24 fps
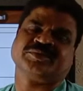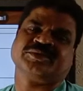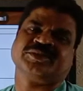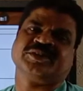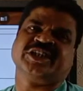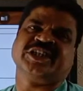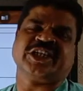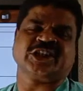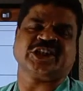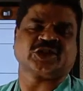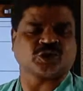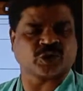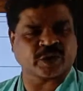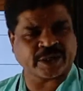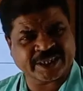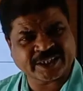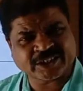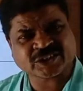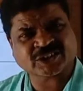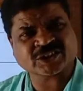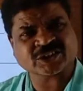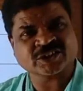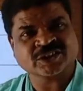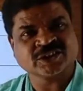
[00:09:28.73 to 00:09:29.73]
Dear
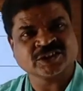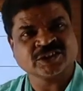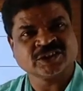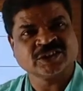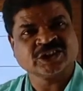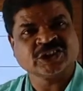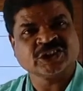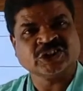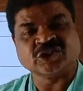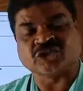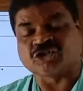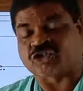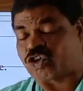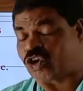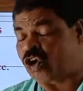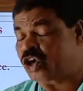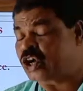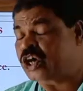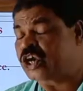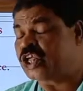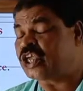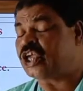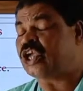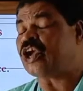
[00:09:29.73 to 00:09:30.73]
students, you are
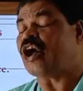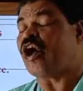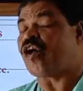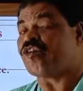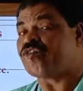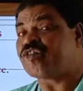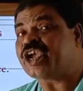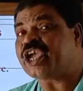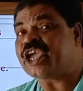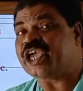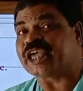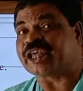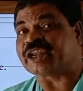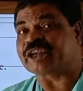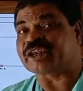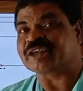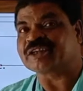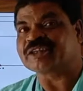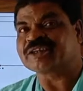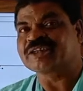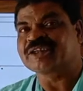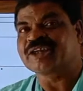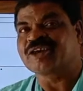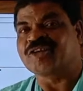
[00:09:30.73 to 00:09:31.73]
already
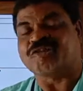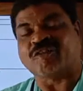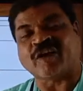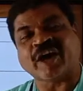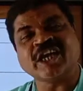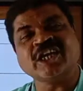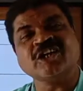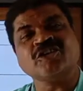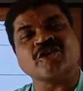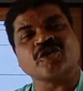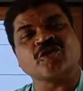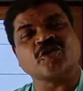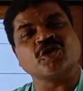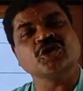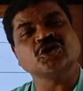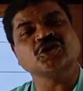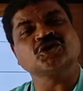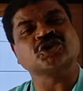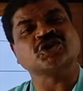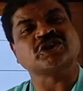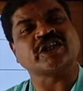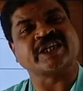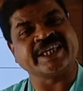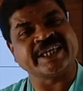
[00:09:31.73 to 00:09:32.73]
aware why you are going to
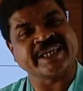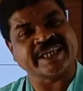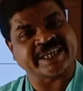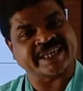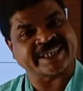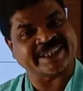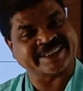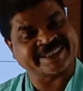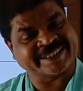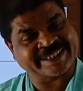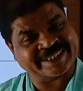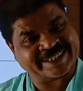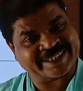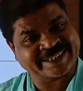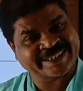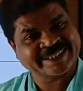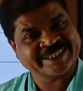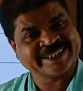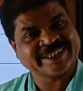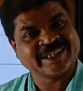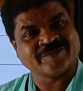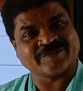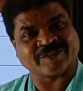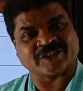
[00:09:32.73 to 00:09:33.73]
study
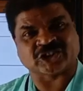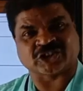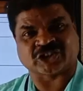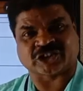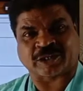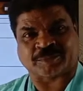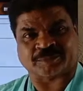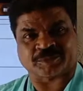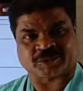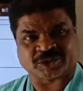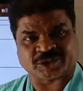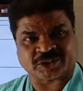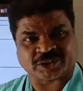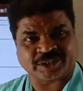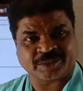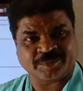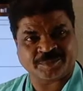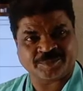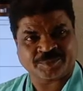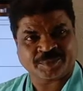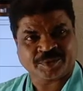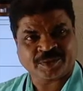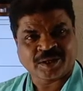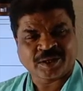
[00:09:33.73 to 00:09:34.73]
the first
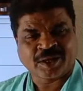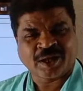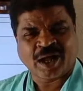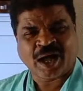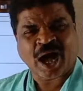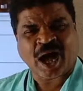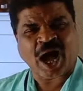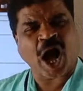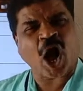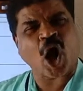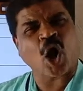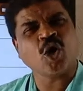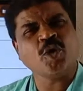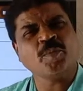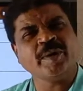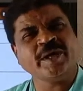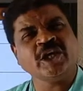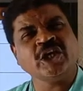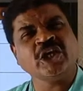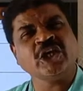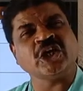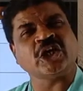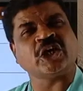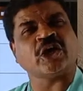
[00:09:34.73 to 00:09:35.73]
chapter. How
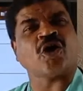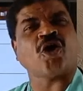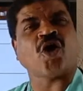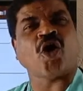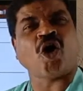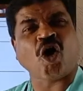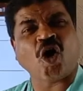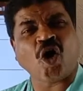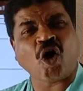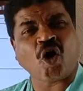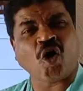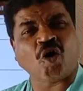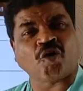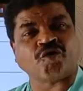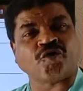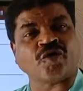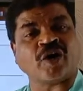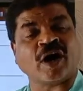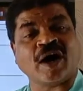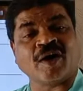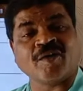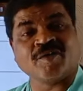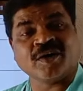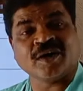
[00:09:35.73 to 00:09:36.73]
many of
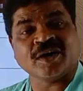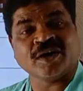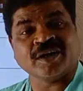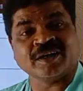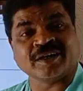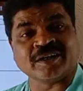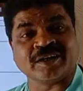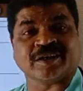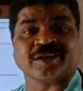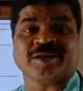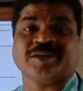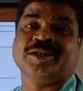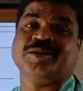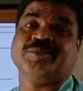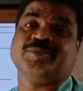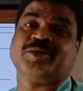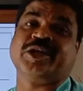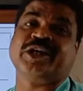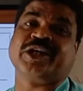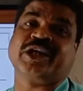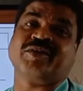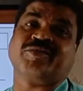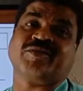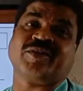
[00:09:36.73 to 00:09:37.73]
our
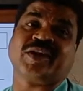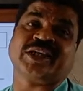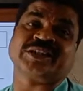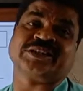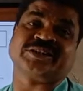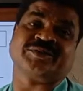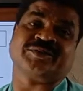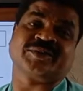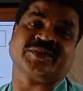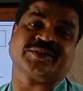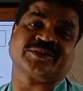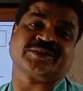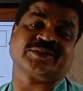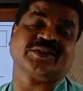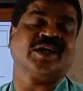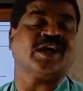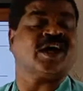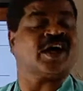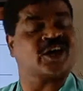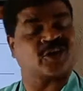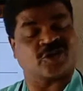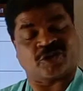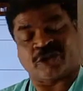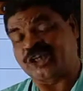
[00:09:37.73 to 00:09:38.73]
political philosophers
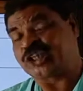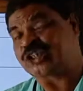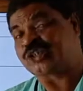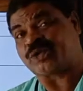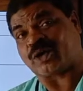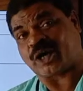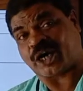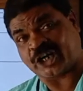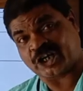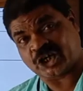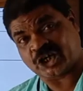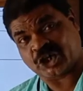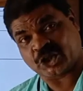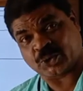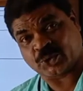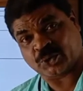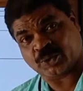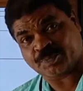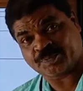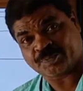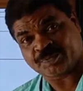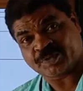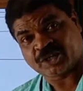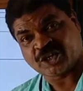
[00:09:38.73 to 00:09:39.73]
are going to
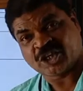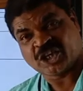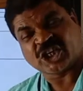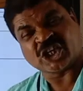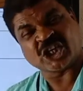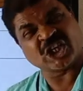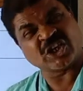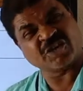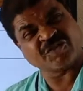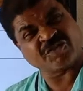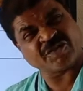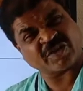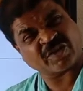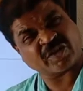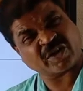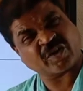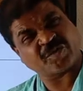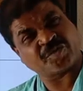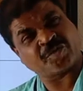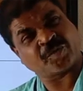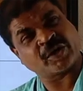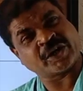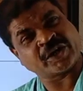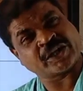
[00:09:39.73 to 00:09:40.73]
argue in favor
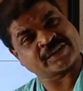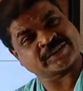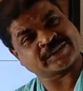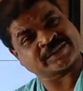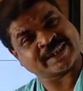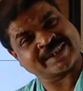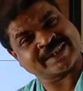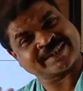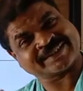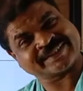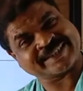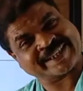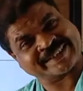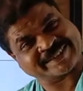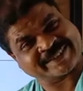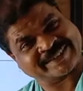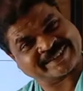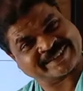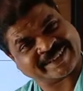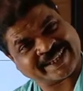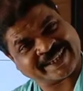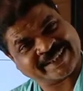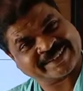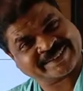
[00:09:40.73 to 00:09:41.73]
of political science as a
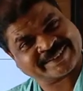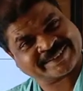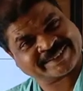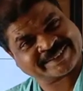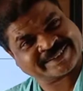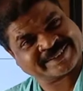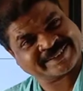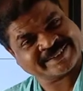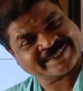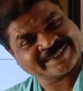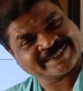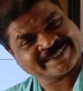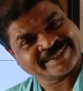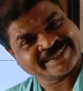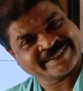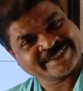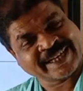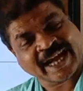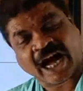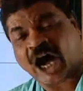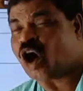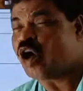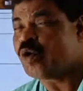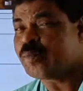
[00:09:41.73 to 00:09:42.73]
science?
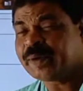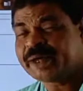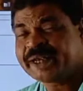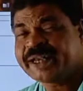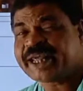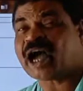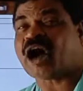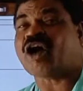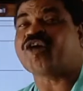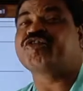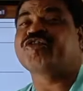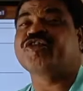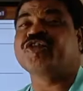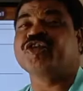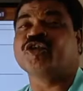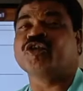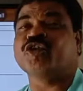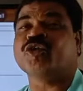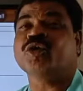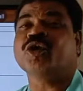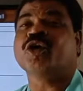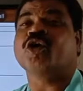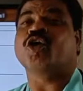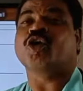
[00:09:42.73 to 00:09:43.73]
How many of
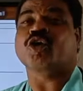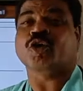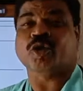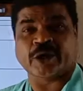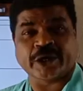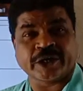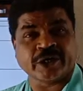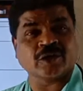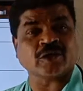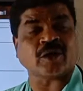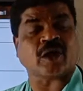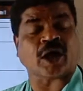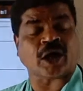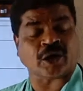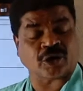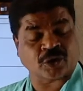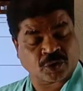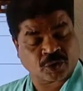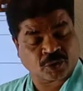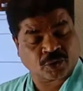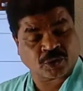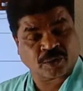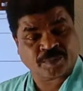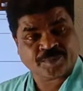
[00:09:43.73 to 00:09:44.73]
you are going to
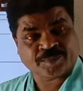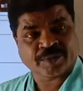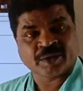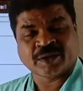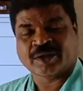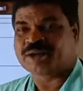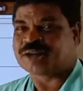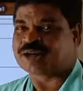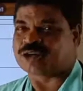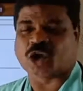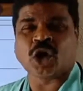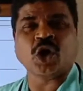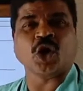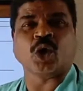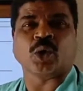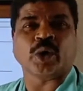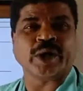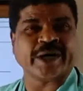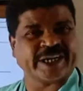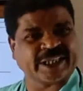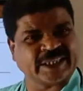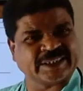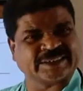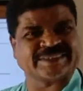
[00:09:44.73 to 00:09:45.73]
argue, no,
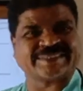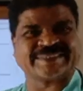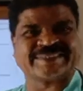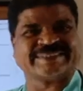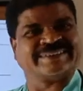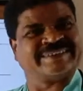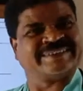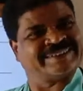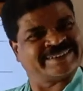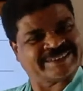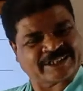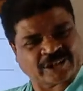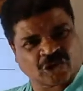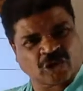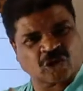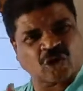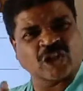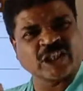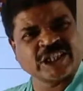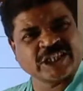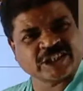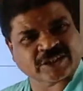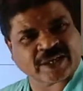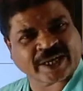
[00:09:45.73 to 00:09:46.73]
it is not at
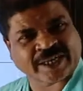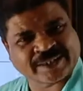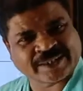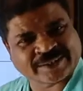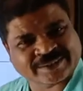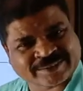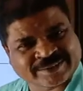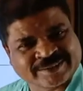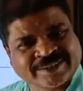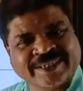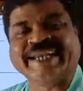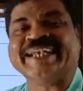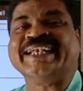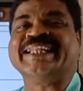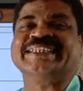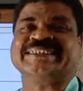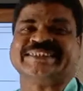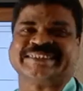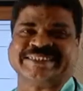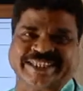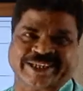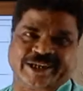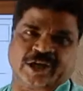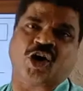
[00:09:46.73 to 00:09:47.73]
all the science, it is
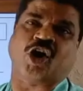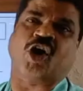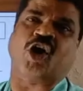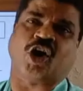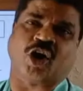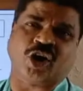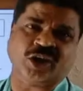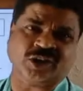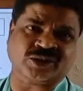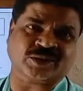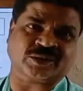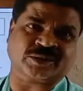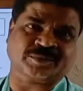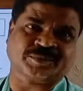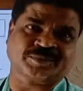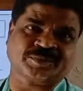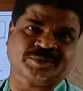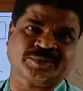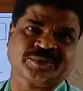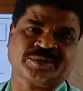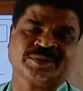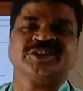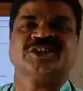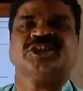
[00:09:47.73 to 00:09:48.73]
the art?
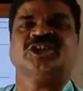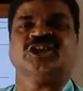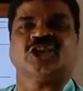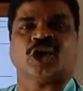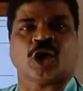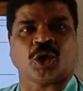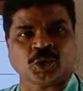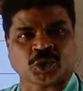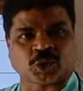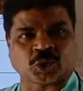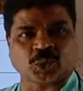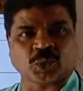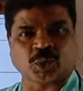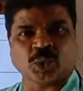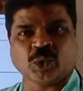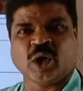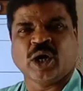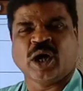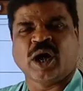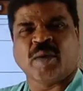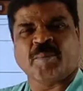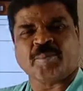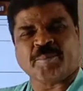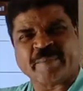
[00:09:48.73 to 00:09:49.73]
You have
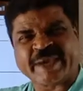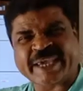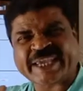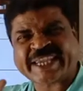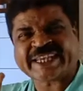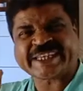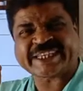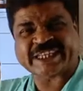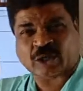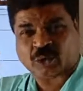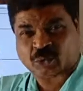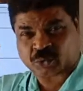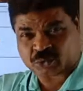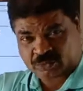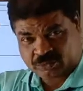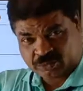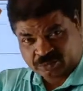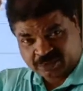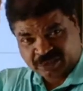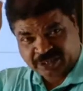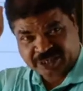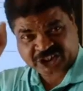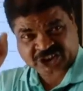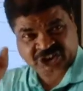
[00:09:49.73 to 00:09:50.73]
to make it out
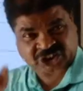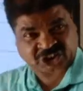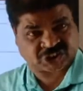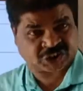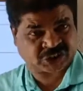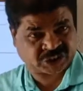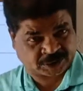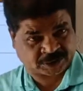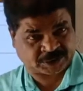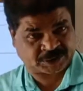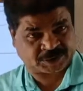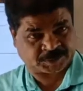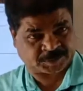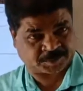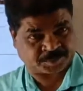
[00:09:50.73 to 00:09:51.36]
list.